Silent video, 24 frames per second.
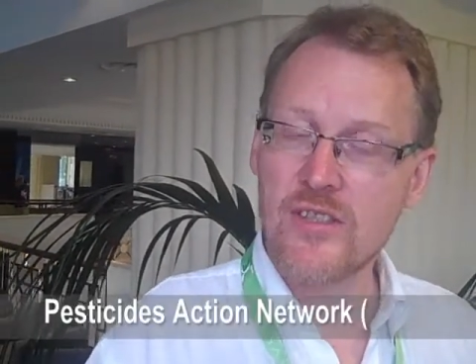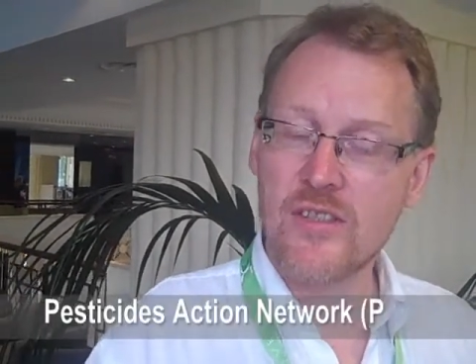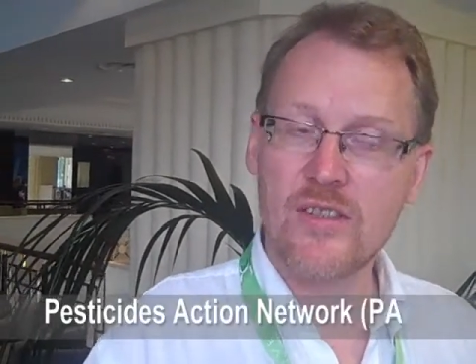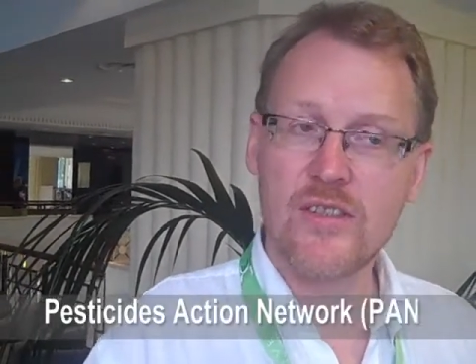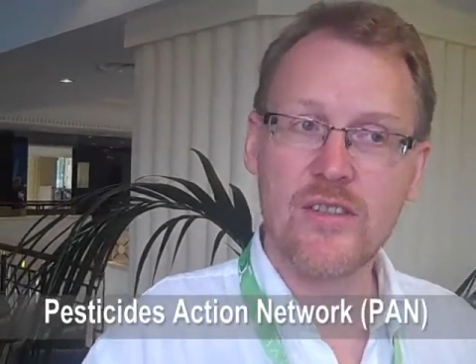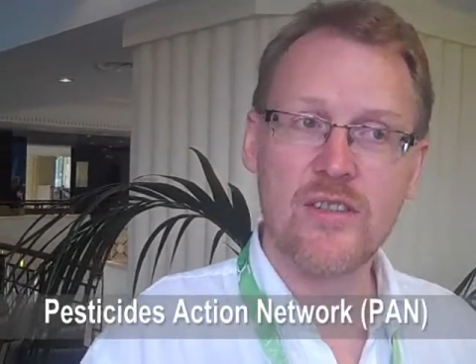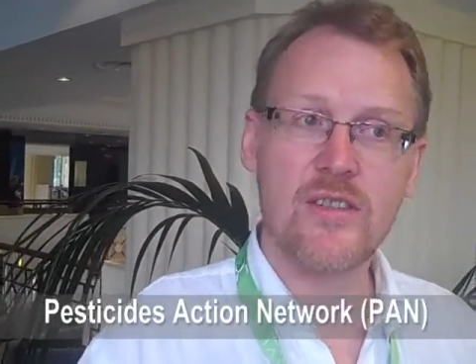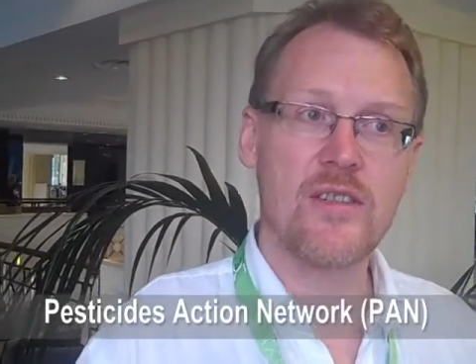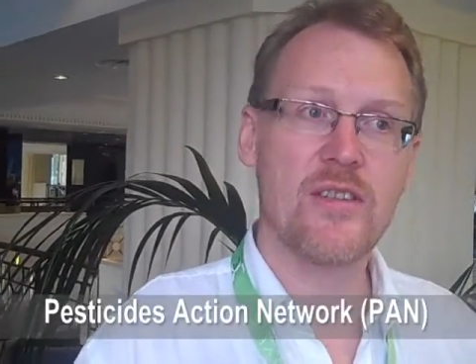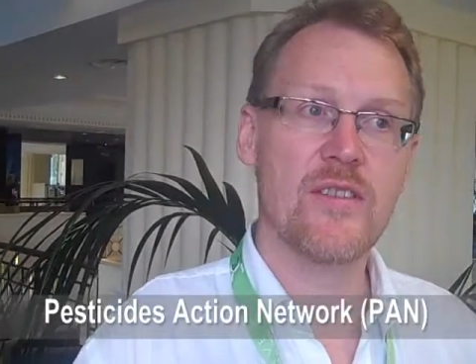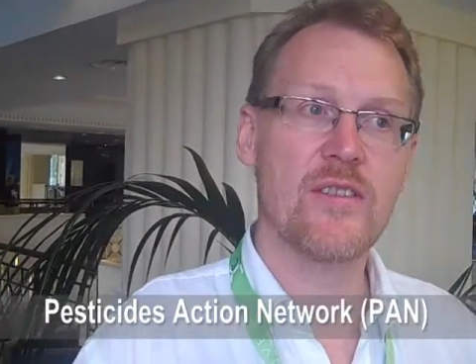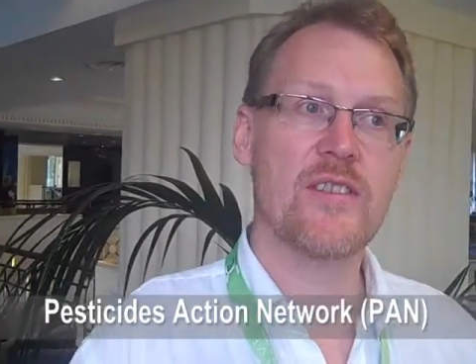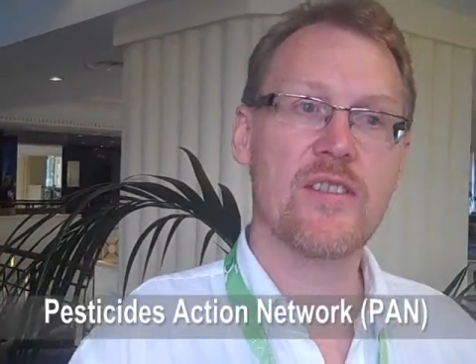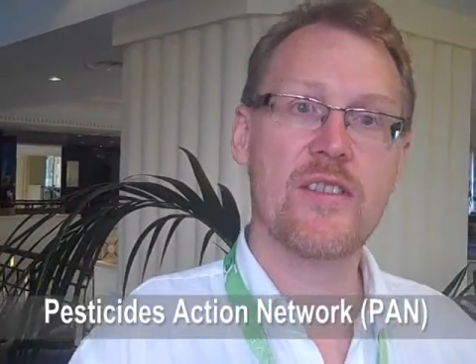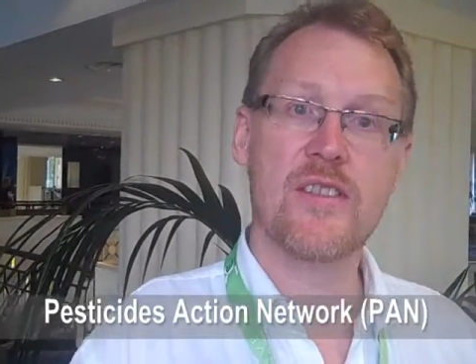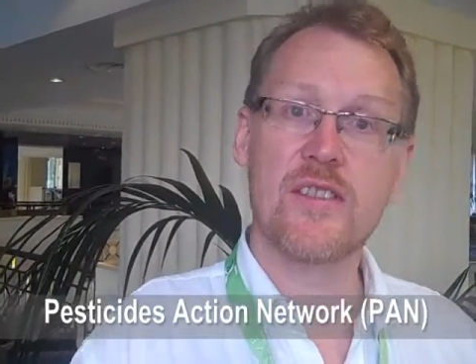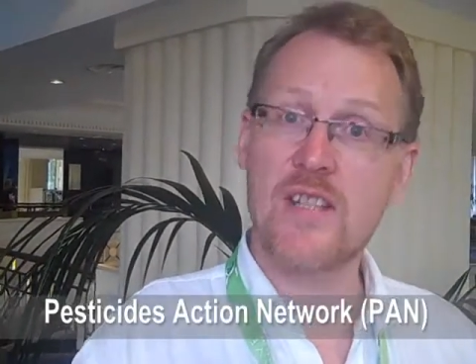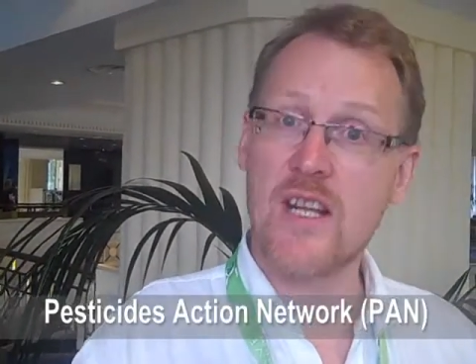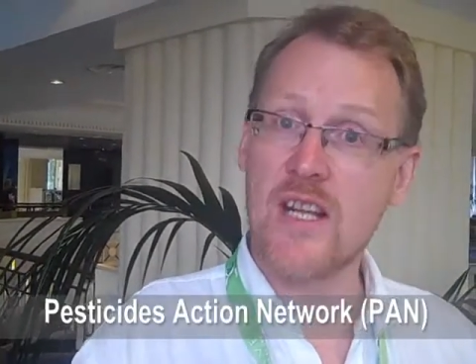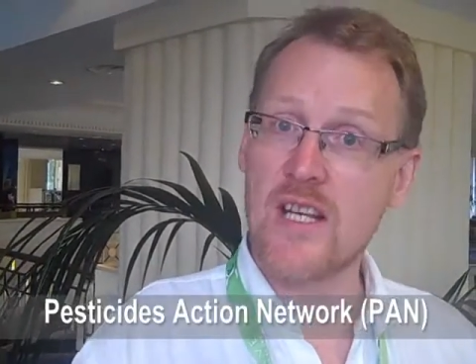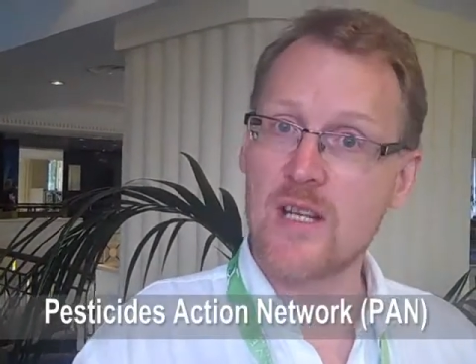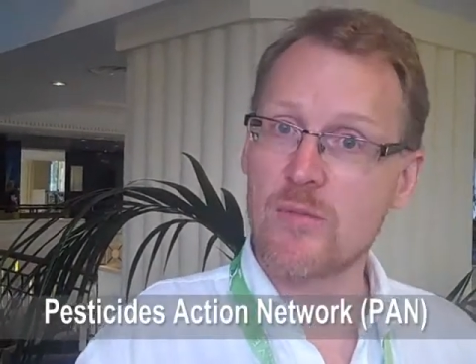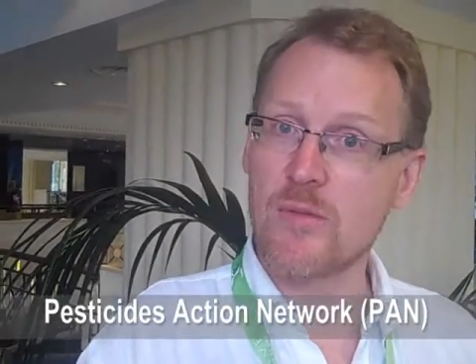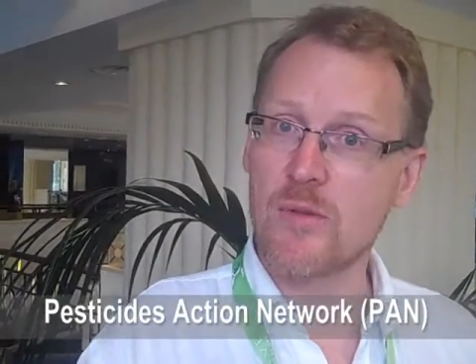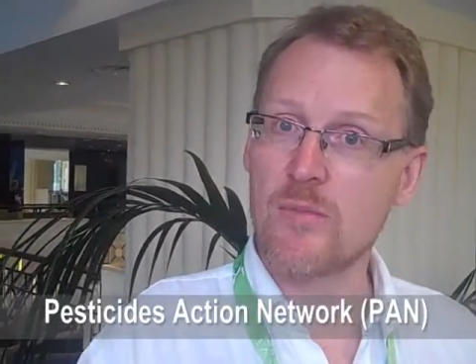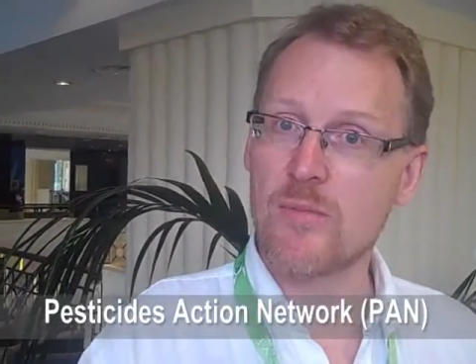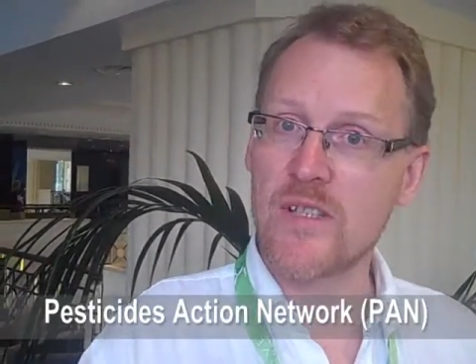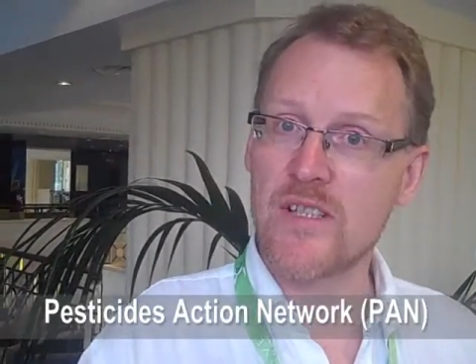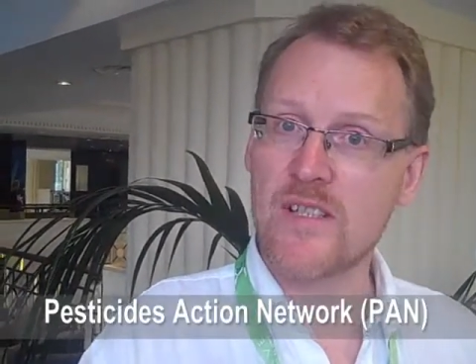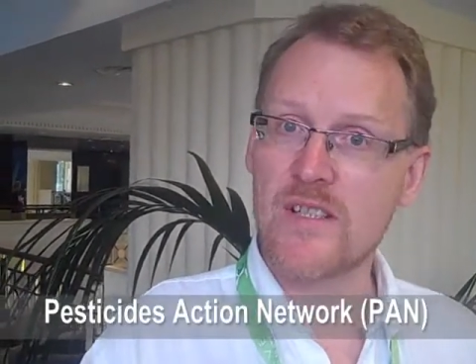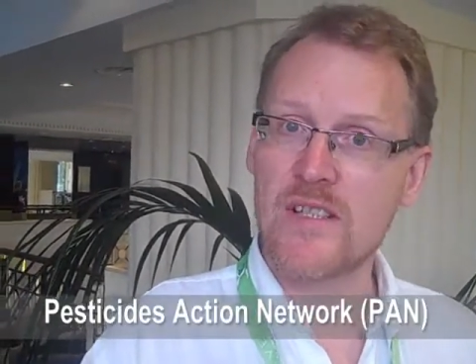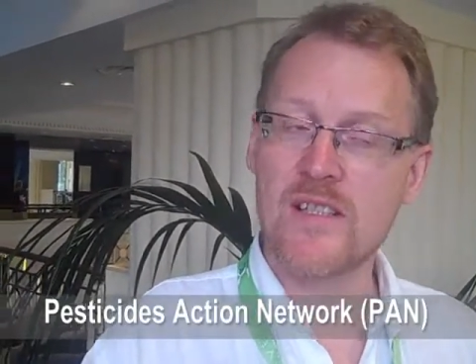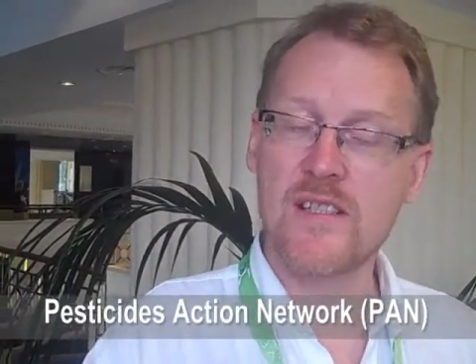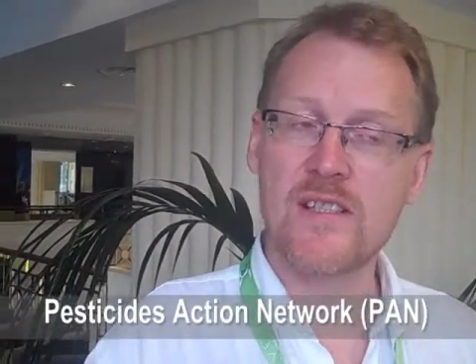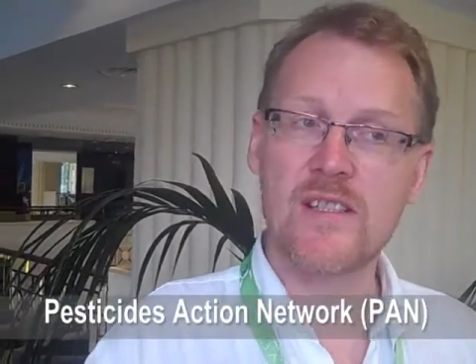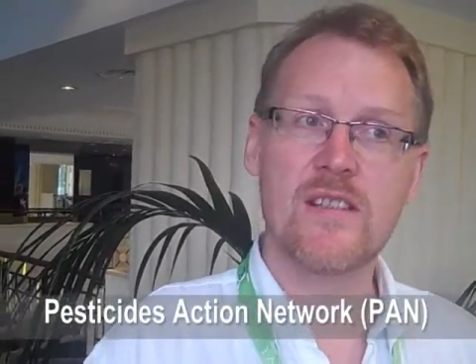on sustainable
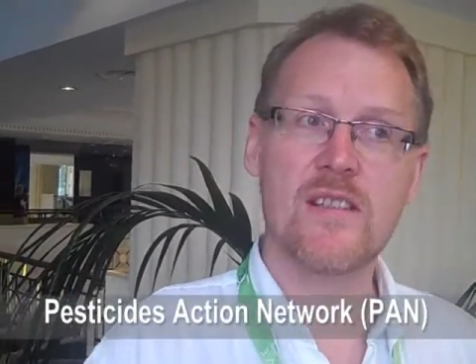business